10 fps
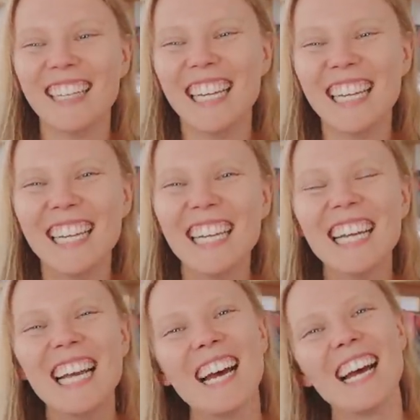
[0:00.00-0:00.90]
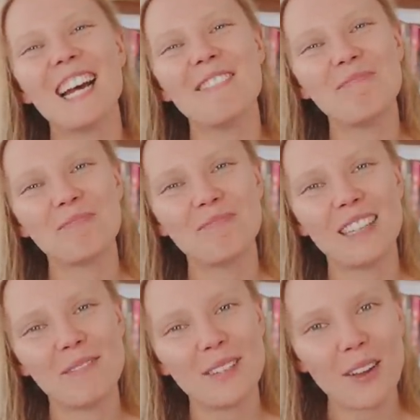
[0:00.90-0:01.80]
but
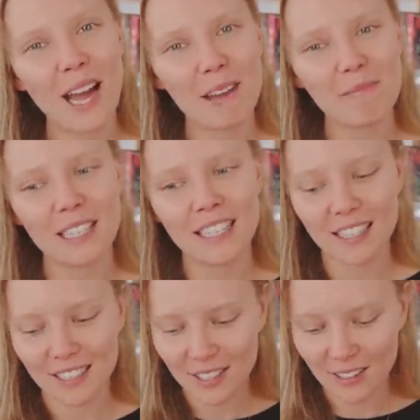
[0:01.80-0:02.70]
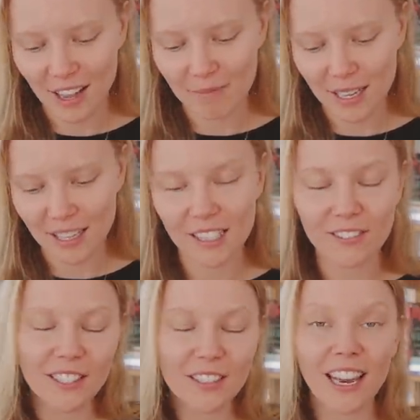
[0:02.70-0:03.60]
I'm so happy to have made this
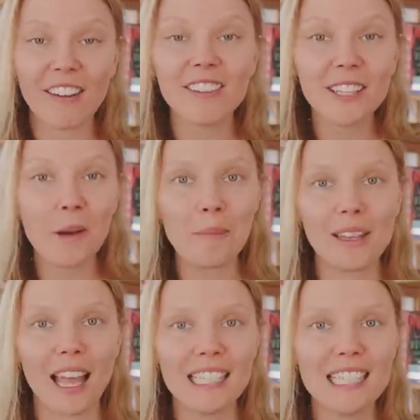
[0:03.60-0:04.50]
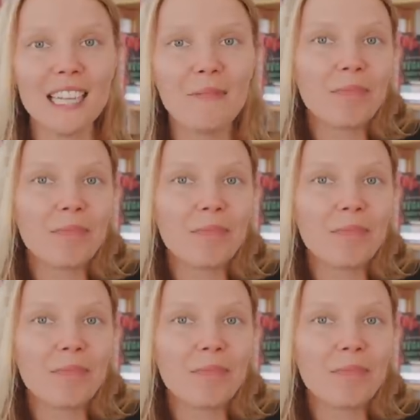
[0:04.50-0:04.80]
video, and I really hope you liked it.